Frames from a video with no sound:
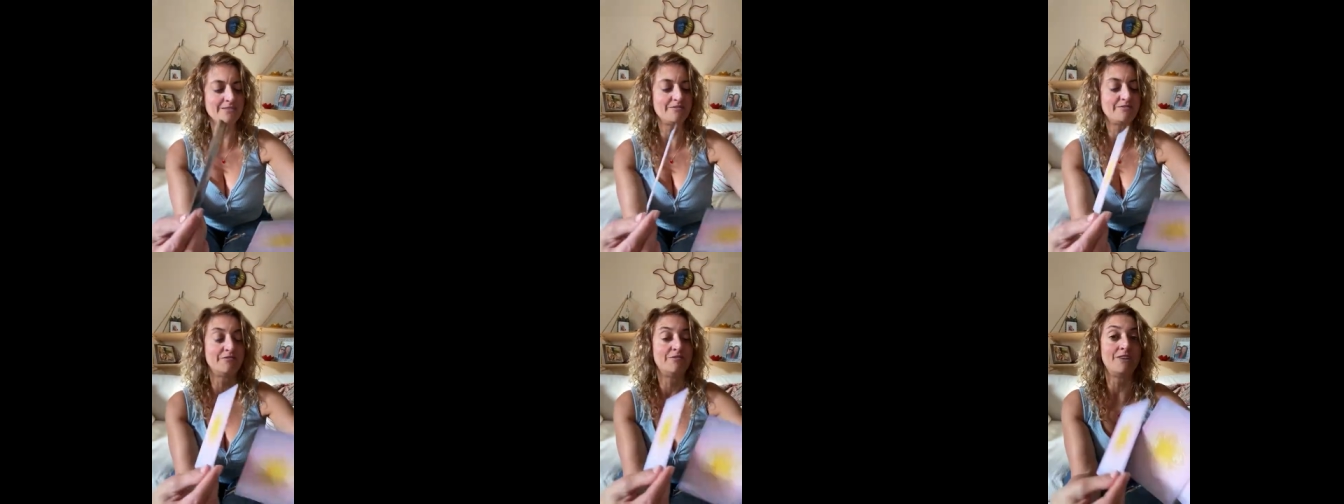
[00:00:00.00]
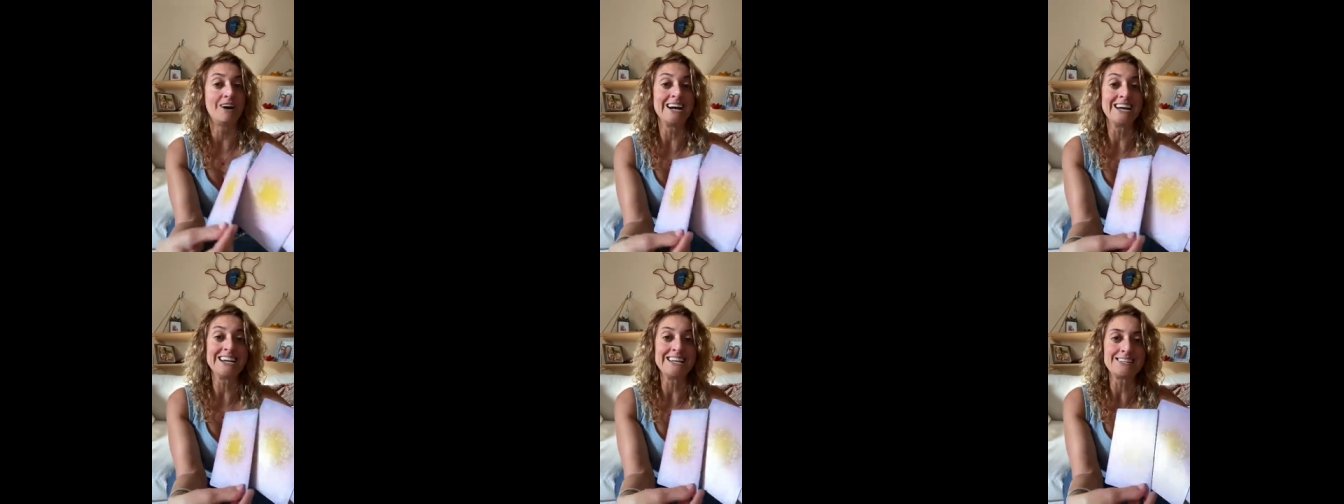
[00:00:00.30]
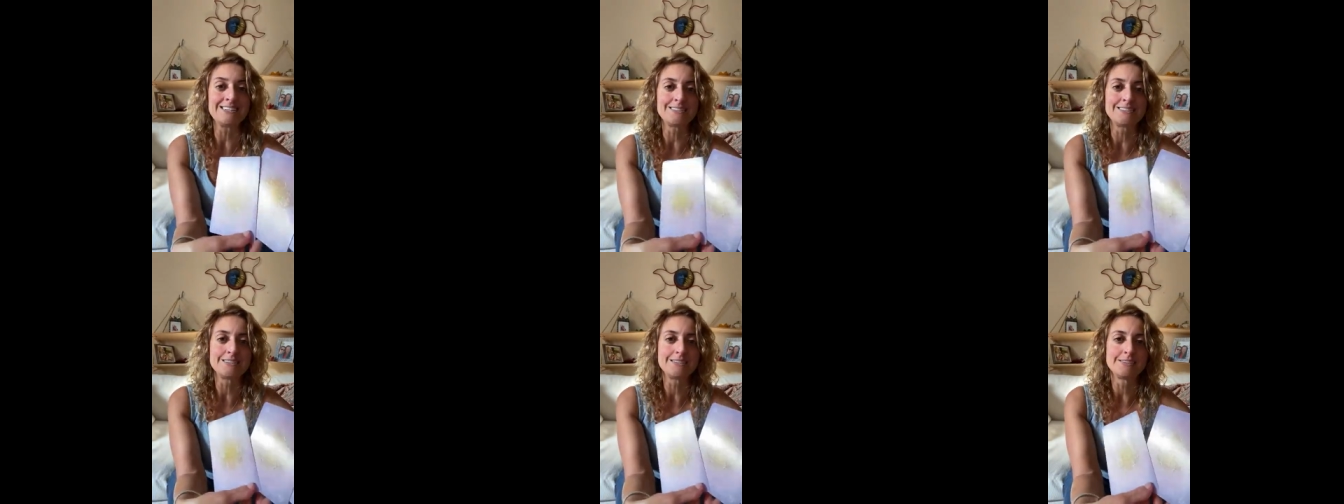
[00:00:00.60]

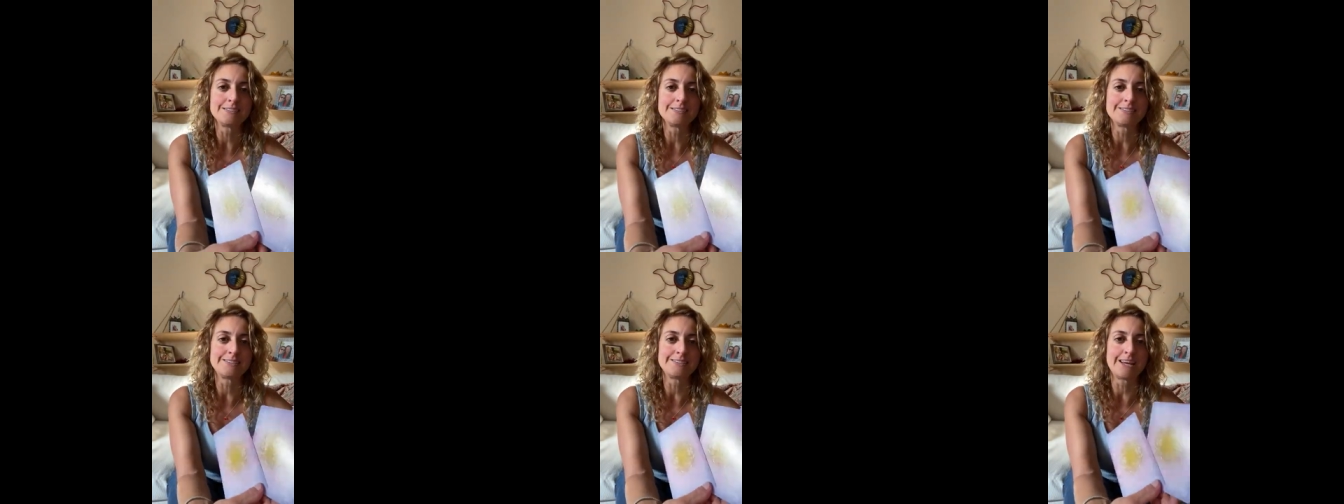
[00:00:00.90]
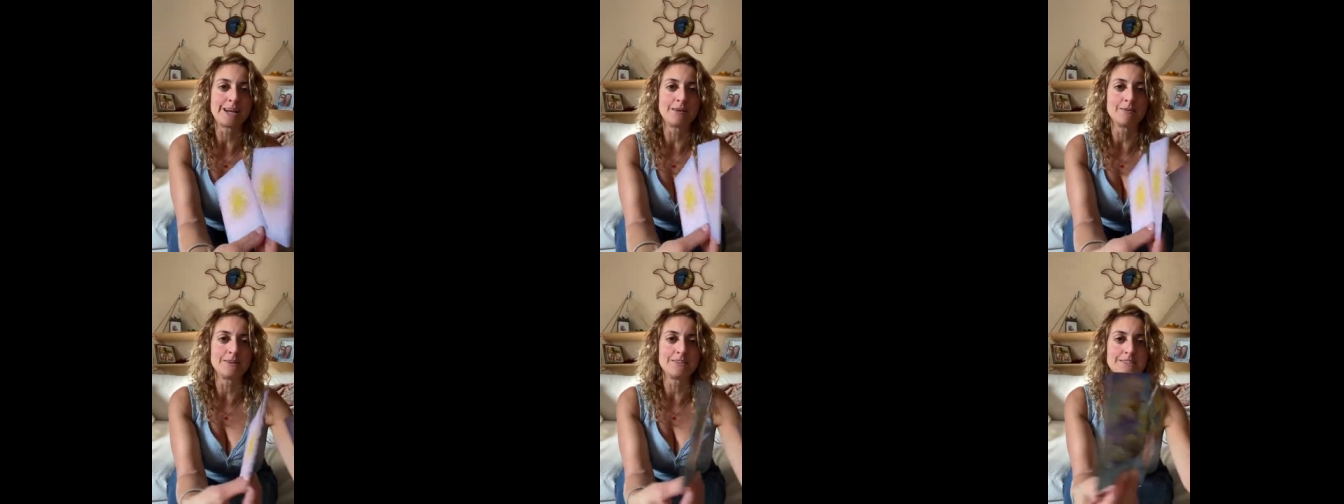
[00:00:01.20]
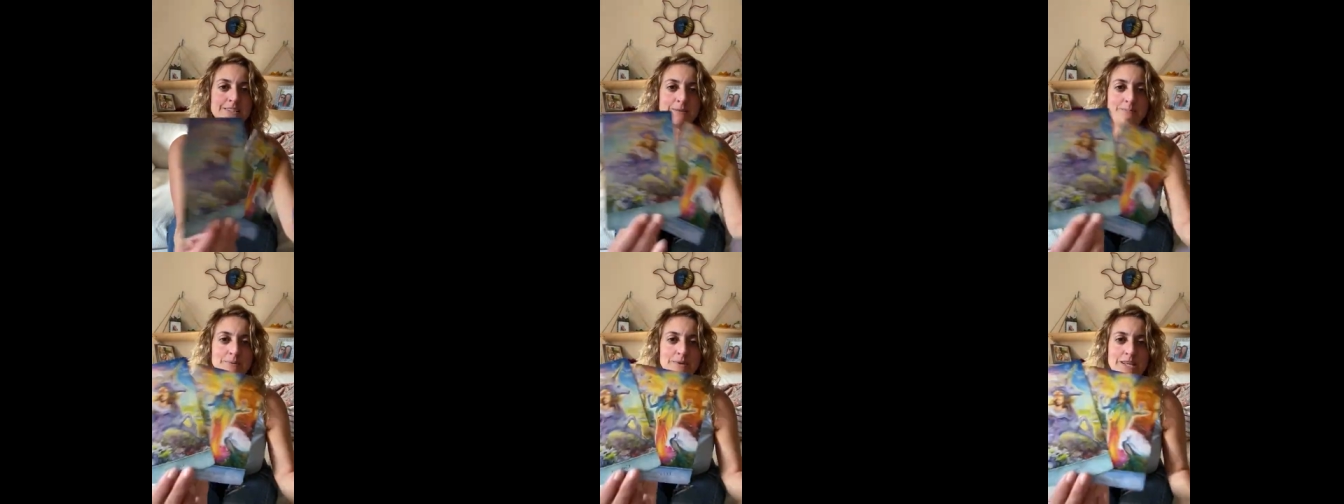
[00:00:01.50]
Invite
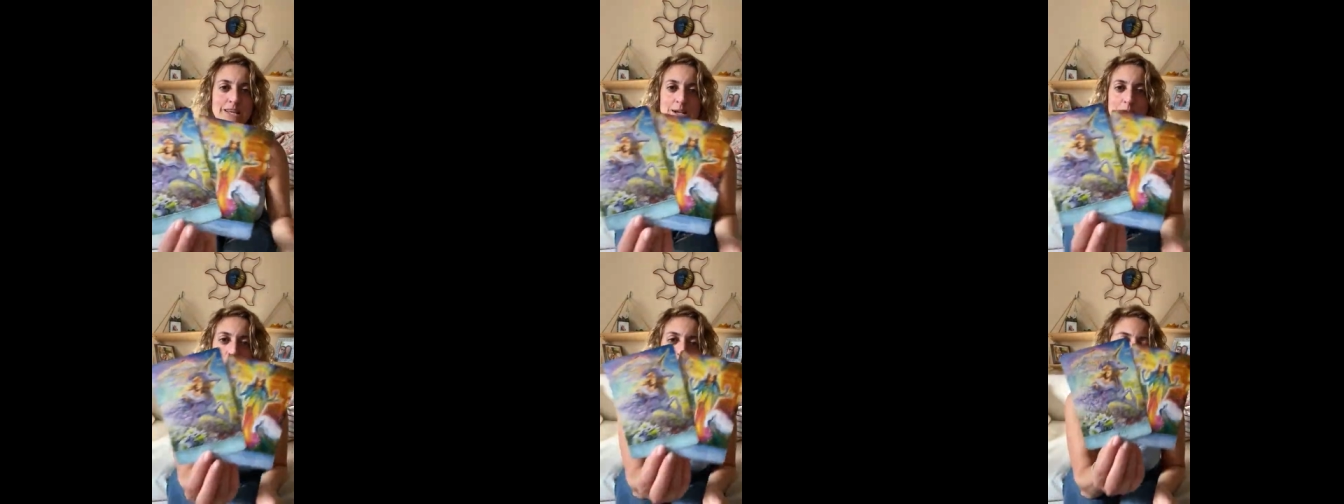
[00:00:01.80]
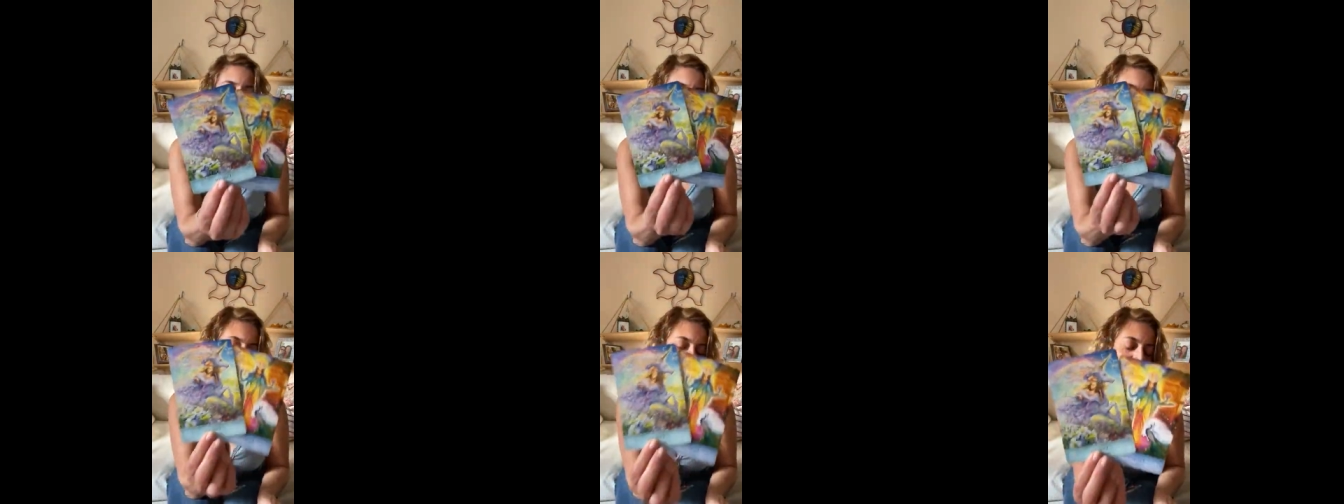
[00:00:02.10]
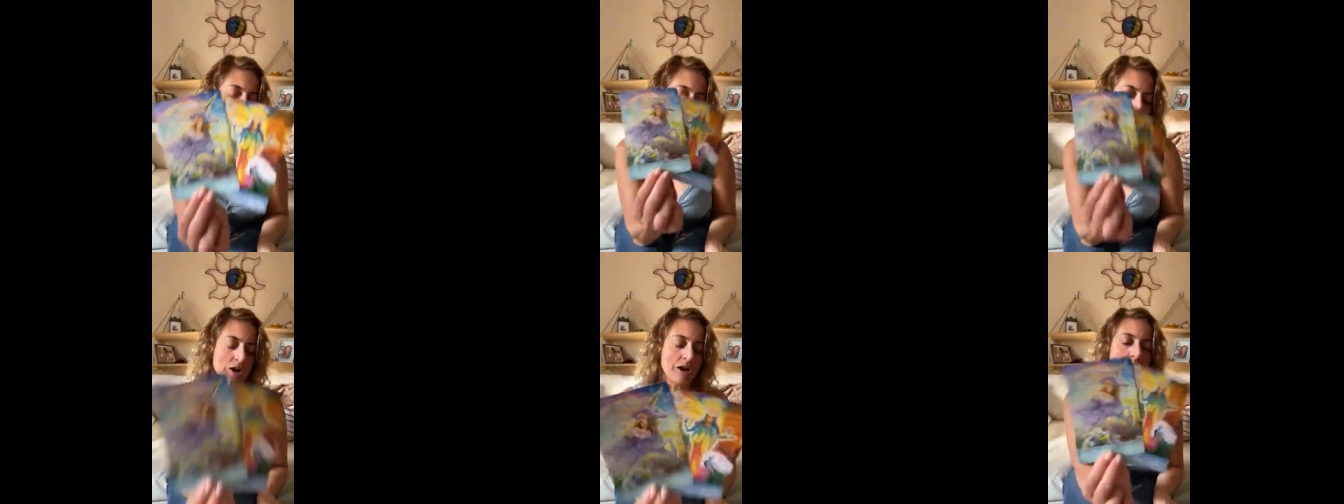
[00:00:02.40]
serendipity. What were we
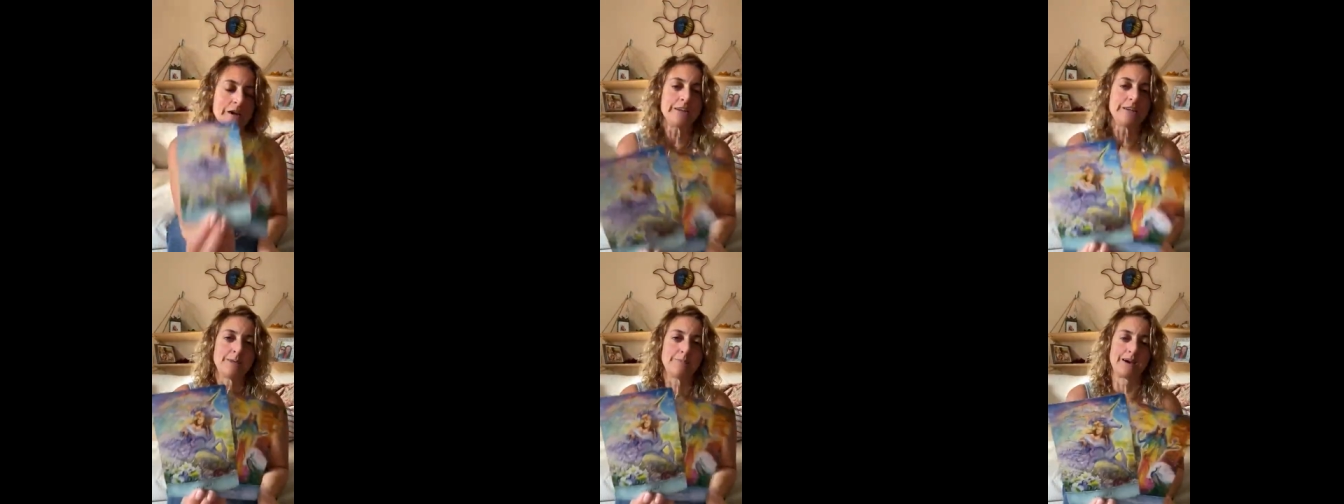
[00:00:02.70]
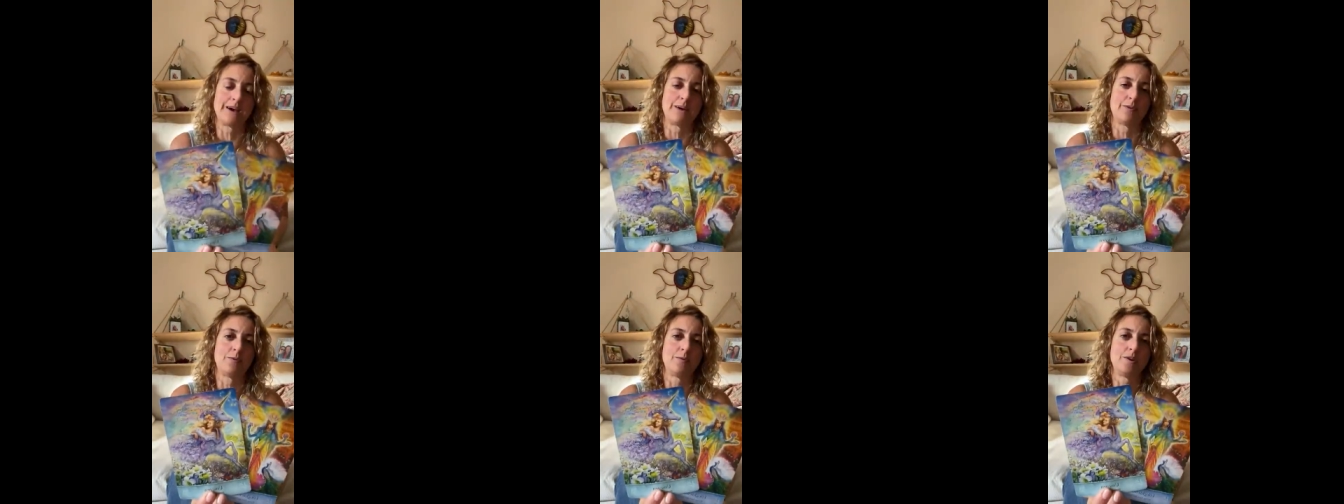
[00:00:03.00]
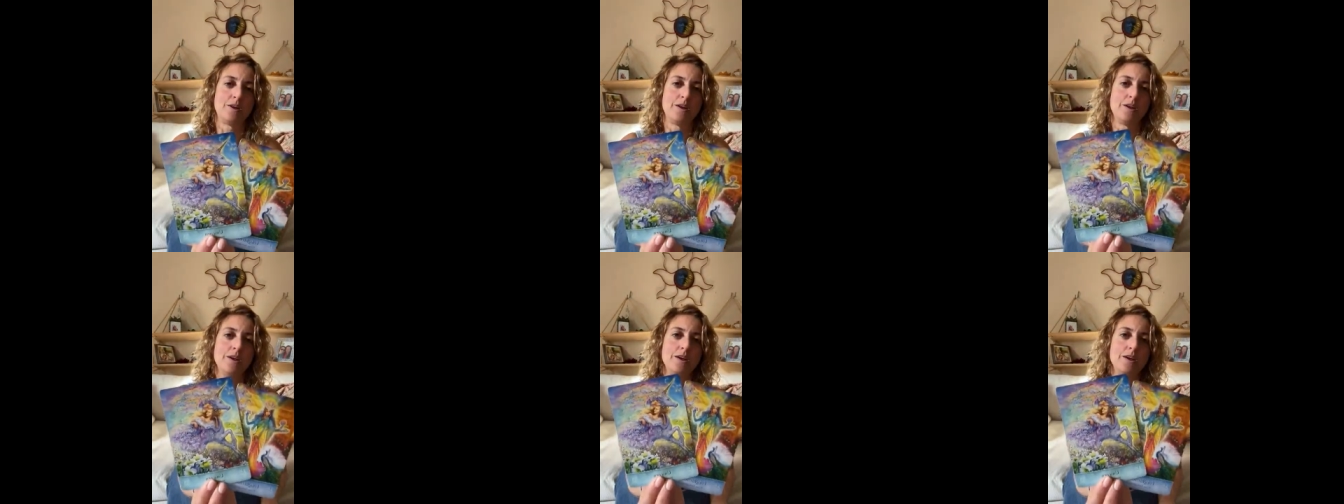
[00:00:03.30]
just talking about?